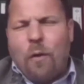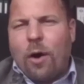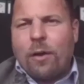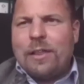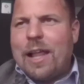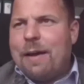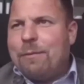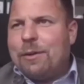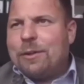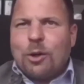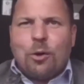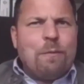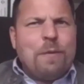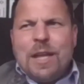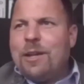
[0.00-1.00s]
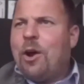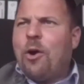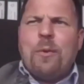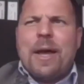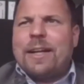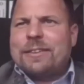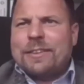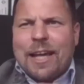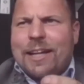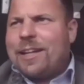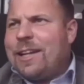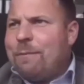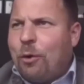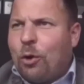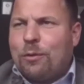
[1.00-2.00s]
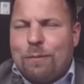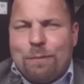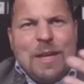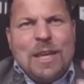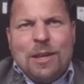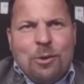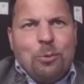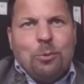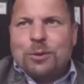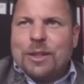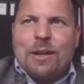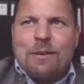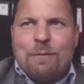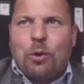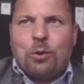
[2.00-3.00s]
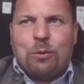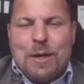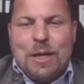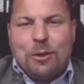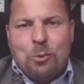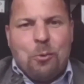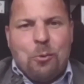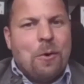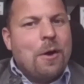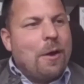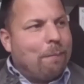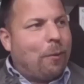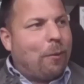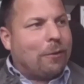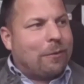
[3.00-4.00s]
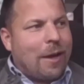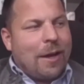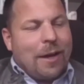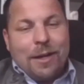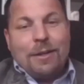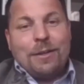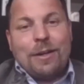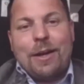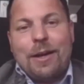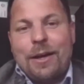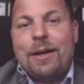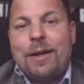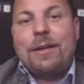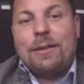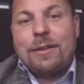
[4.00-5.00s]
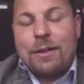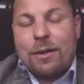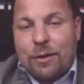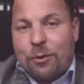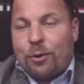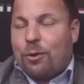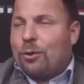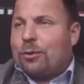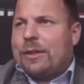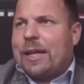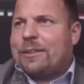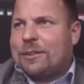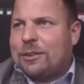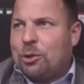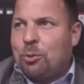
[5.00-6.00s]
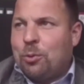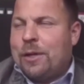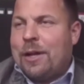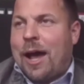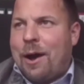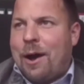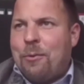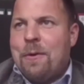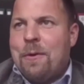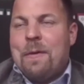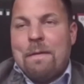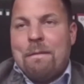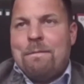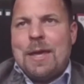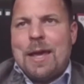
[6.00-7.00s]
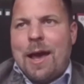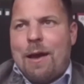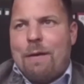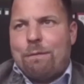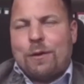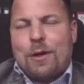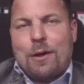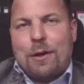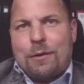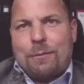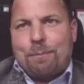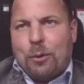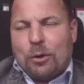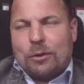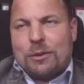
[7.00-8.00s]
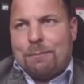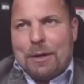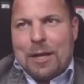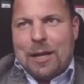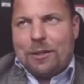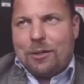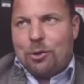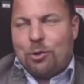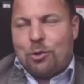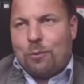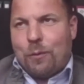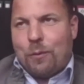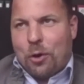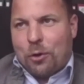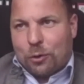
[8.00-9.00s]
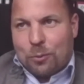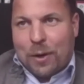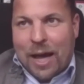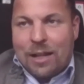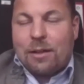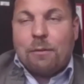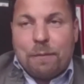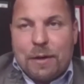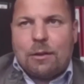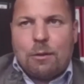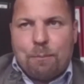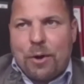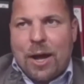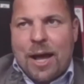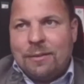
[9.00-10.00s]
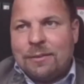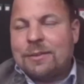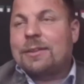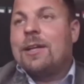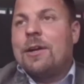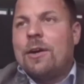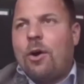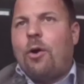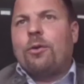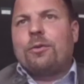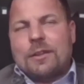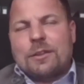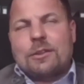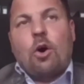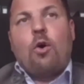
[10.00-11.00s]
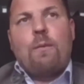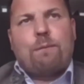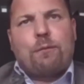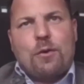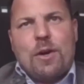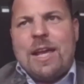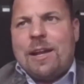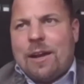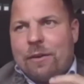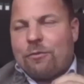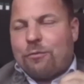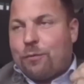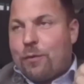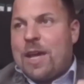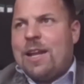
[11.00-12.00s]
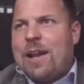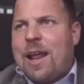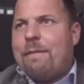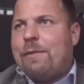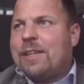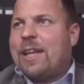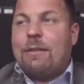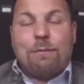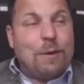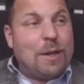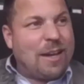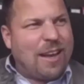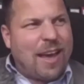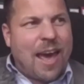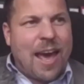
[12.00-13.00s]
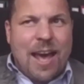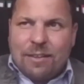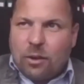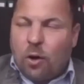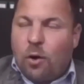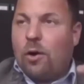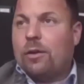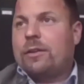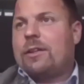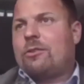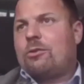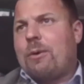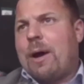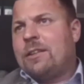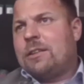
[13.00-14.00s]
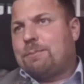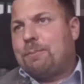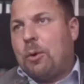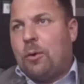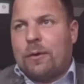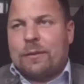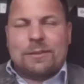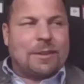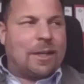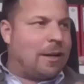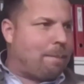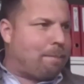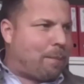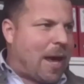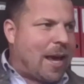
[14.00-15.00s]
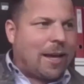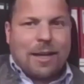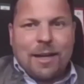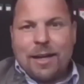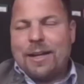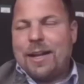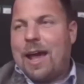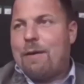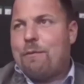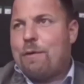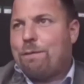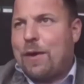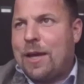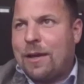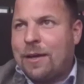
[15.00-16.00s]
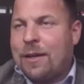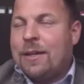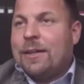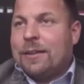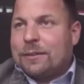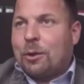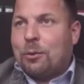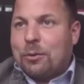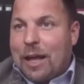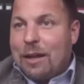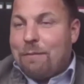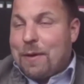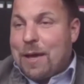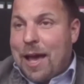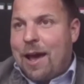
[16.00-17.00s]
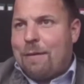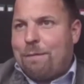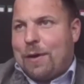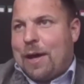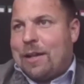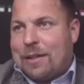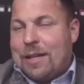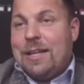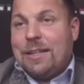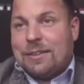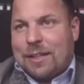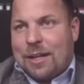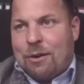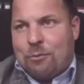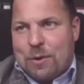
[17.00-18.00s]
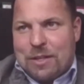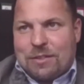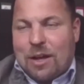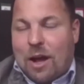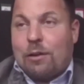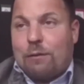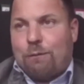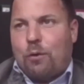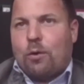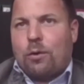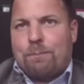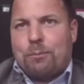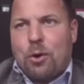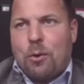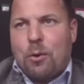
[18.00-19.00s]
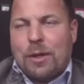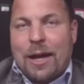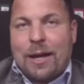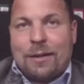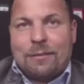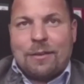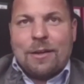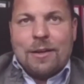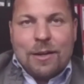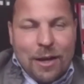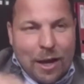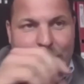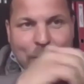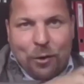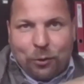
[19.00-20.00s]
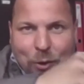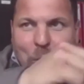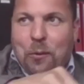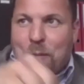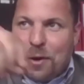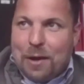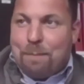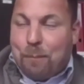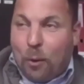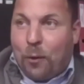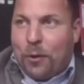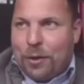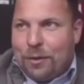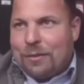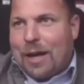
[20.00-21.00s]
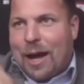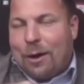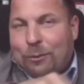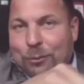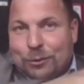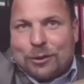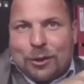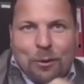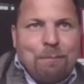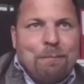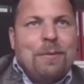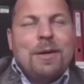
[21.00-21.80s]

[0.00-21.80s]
level. So we know exactly what we use and what we do. But in the OEKO-TEX tool now, we have the possibility to work together with the brands on the scope 3 level, that we add all the transports and the packing and everything, so that we have at least a result for the product and not only point out some